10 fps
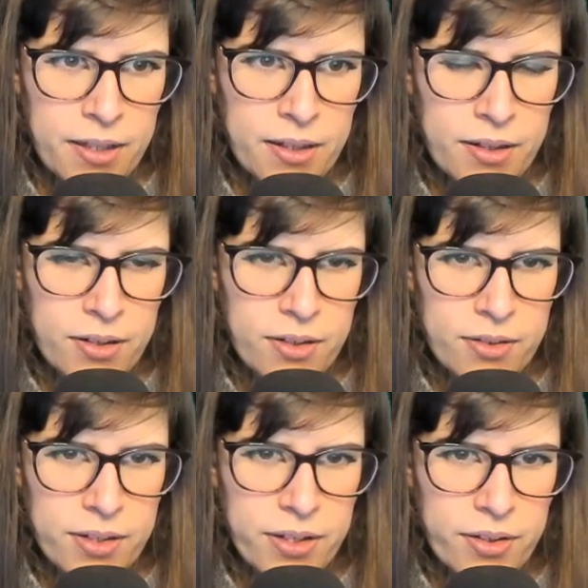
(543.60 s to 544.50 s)

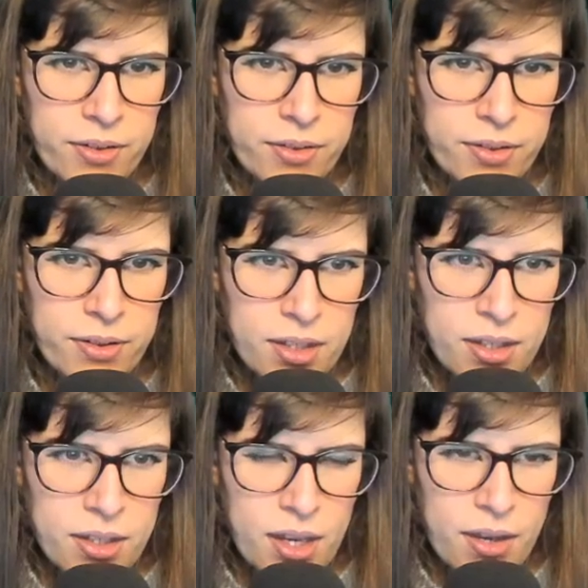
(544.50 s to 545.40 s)
Oh, no.
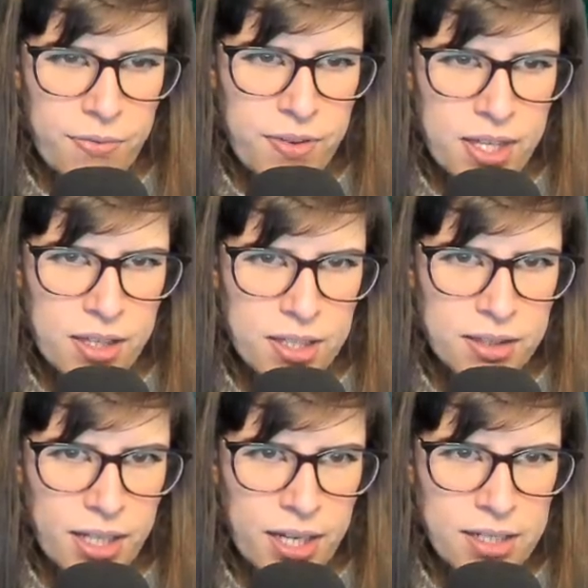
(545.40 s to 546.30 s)
I feel
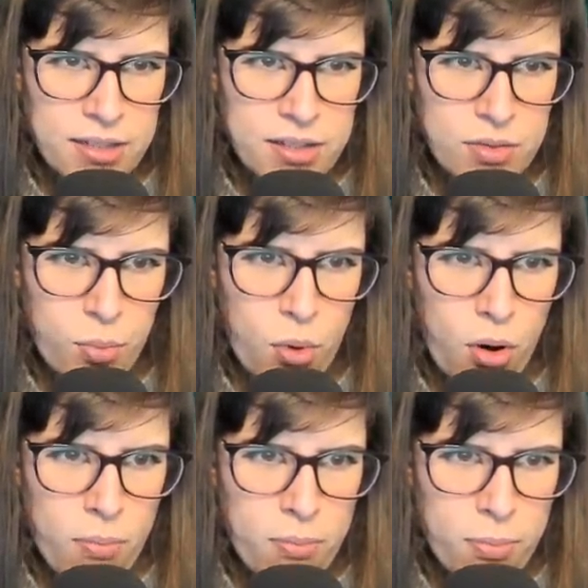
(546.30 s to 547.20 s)
like that is
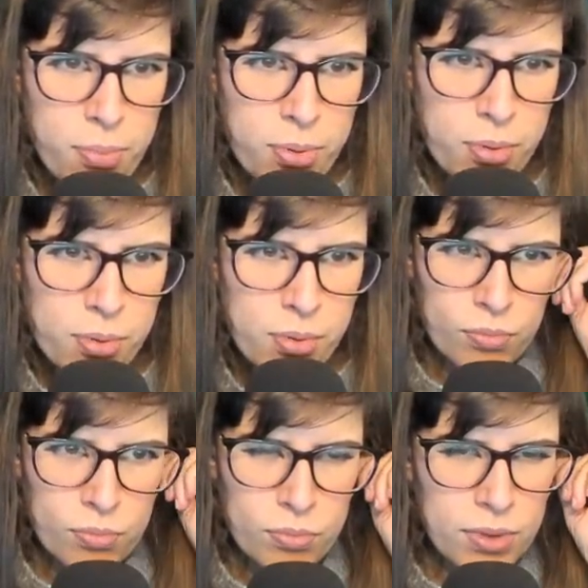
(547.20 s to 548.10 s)
swamp.
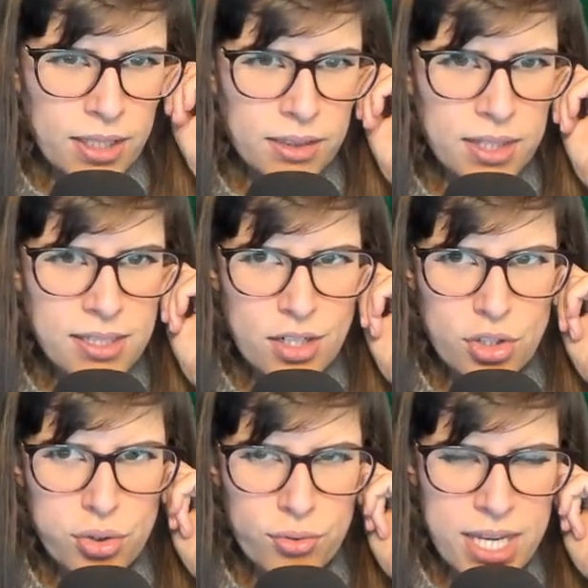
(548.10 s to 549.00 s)
Like, there's a
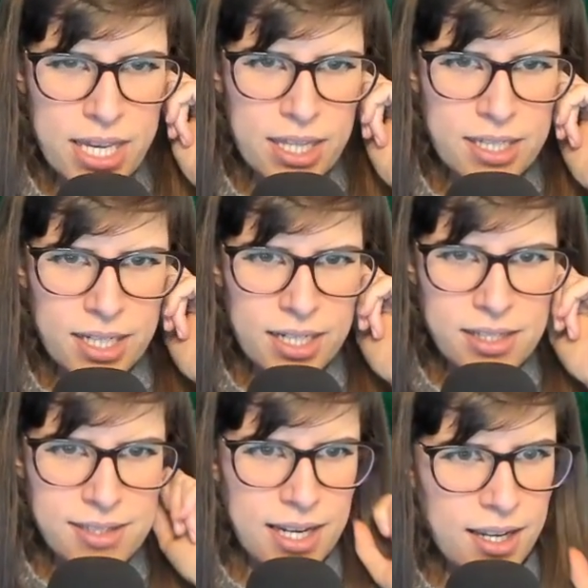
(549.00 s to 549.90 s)
tree. There's, like, a
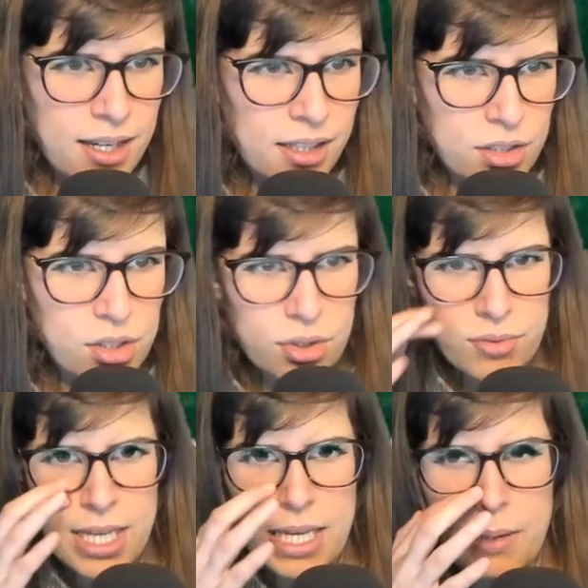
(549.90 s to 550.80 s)
singular
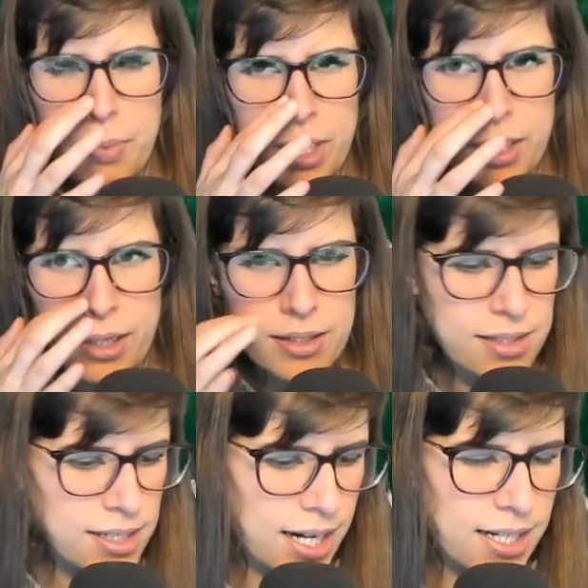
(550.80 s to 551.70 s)
tree, but I can't
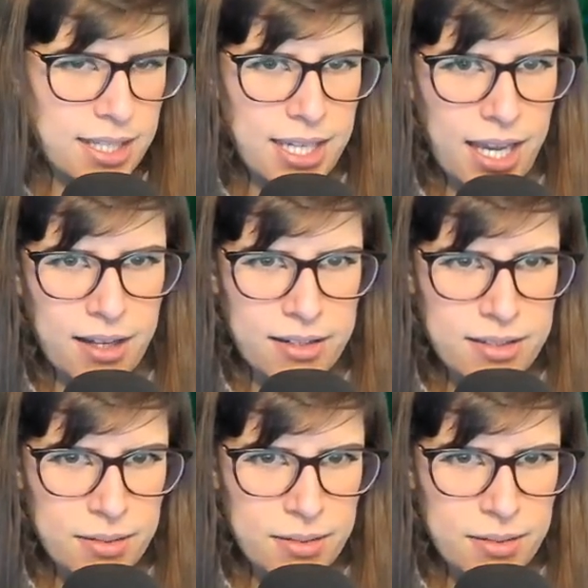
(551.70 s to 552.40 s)
see anything else.